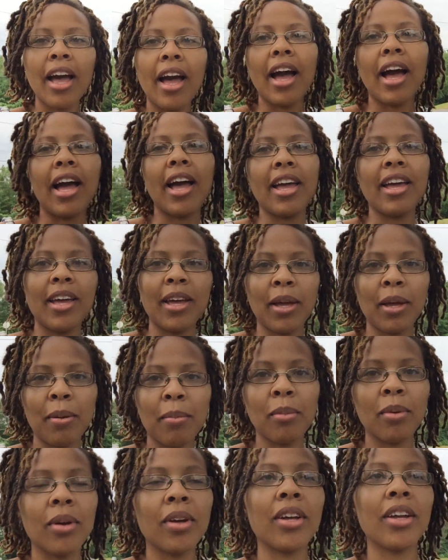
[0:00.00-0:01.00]

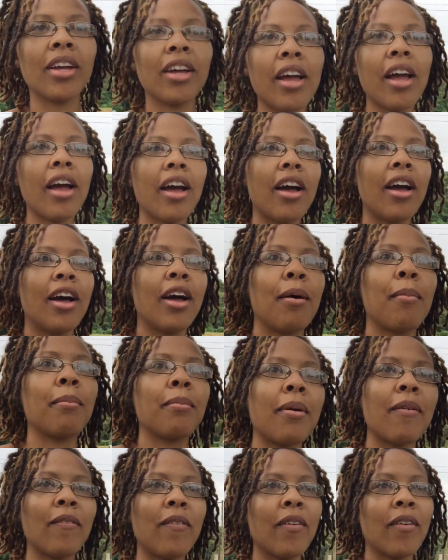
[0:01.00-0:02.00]
I've
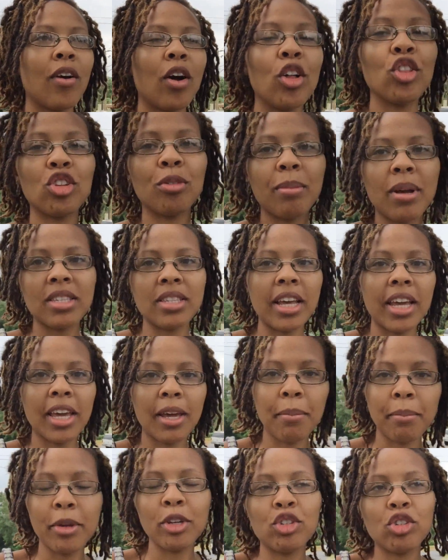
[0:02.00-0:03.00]
gone through my
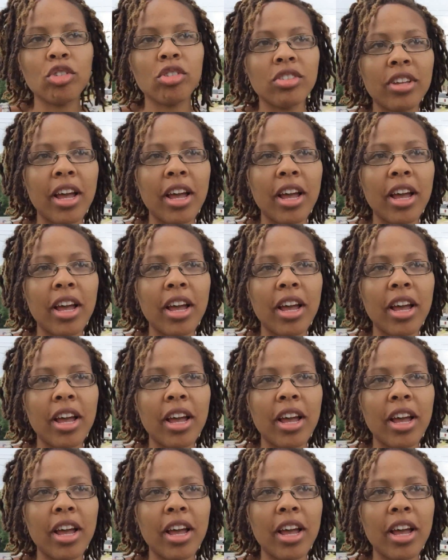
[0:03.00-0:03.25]
second menstrual